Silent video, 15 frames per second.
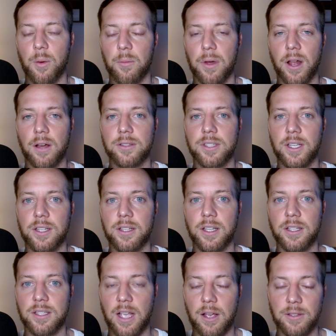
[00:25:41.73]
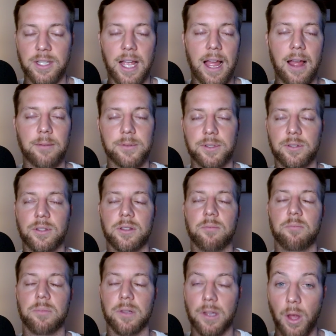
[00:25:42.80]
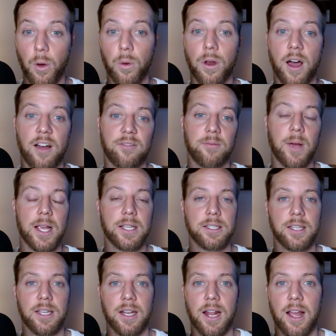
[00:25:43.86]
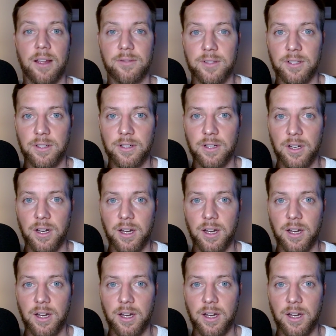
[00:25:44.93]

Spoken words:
But I'll tell you this, I was absolutely blown off my seat after.